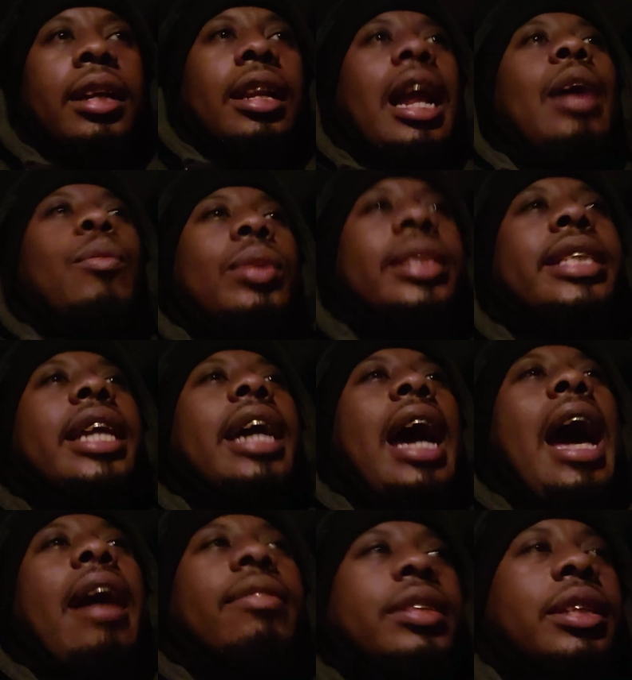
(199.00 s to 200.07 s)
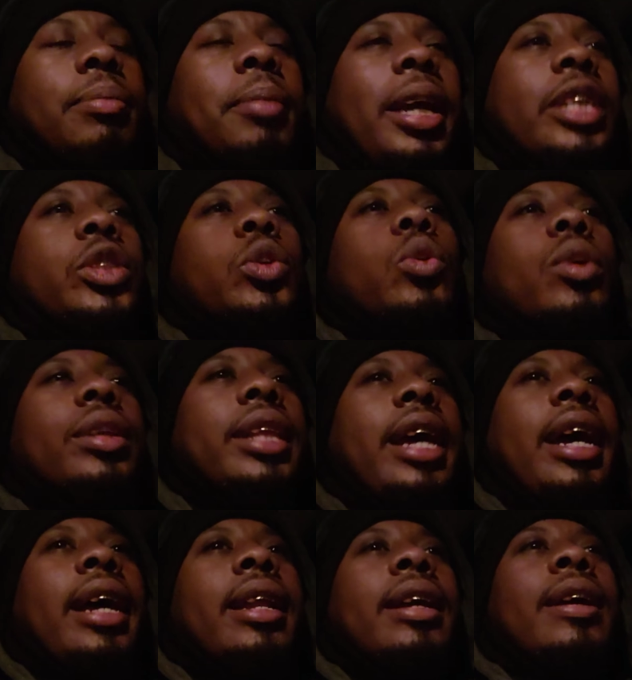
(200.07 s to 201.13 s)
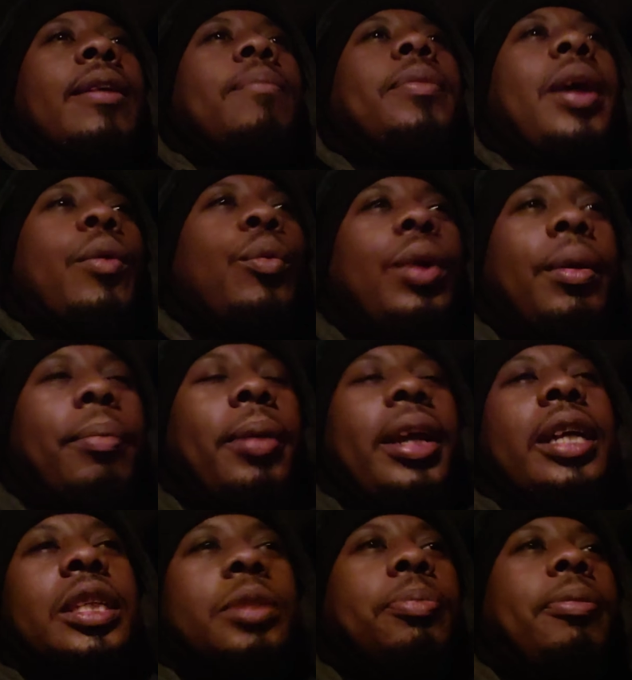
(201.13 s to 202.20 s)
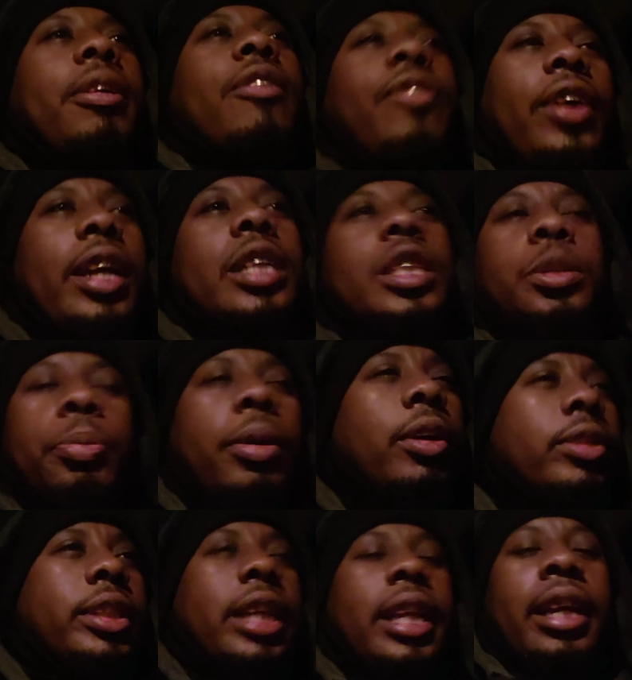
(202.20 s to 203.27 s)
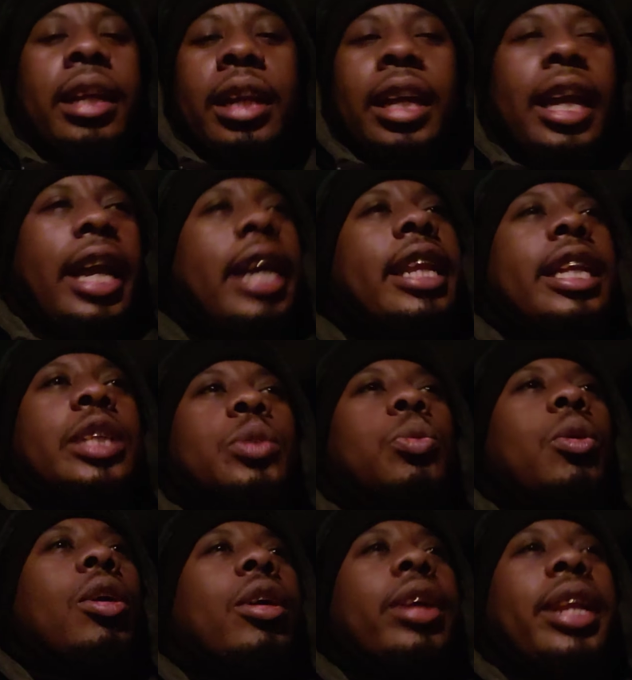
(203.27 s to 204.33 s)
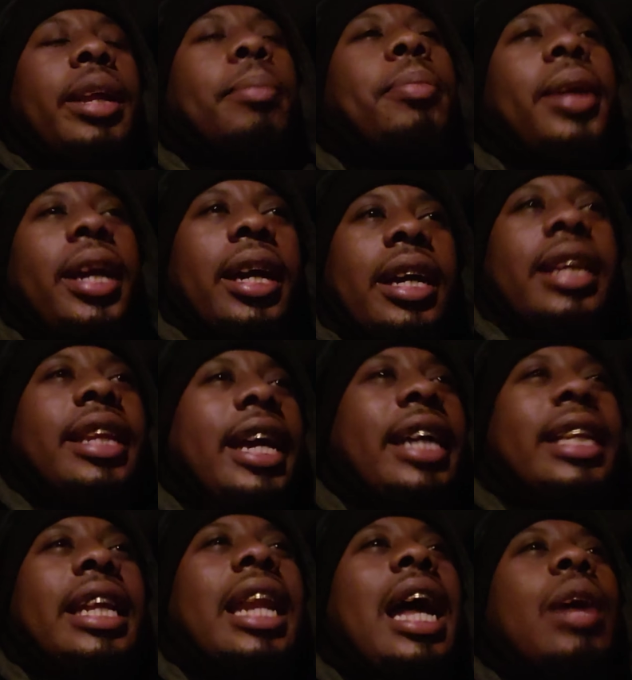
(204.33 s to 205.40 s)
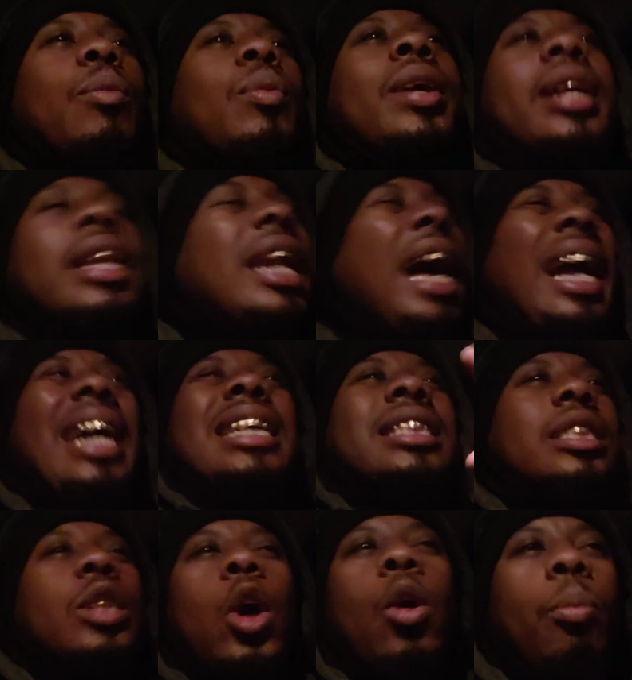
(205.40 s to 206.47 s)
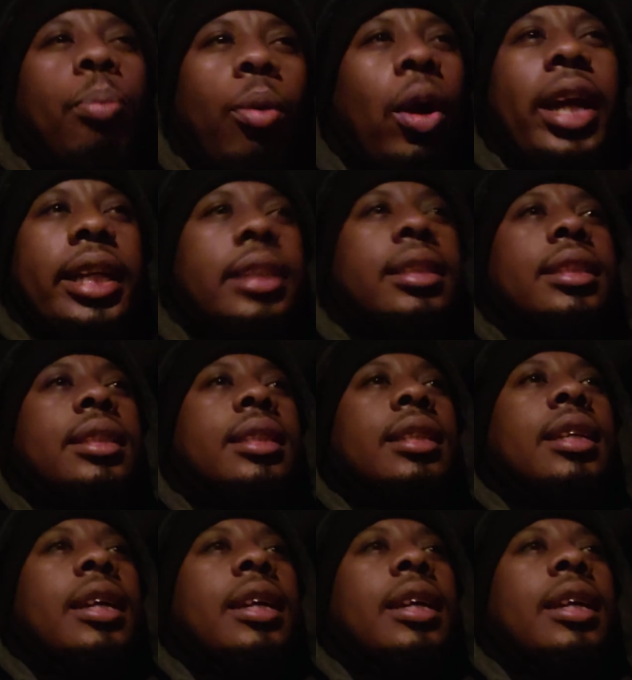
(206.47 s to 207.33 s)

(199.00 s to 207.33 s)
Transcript: Like we still have to make sure that that we're being spiritually in this word and being connected like we like it's no breaks